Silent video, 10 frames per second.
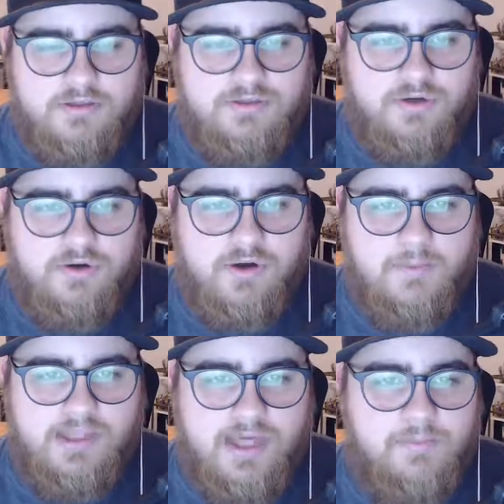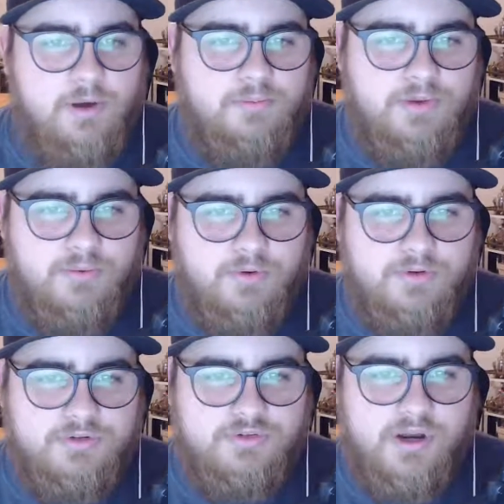So, I mean, that might be
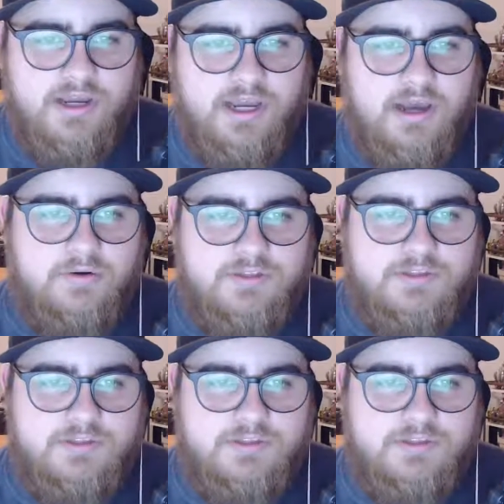worth trying out,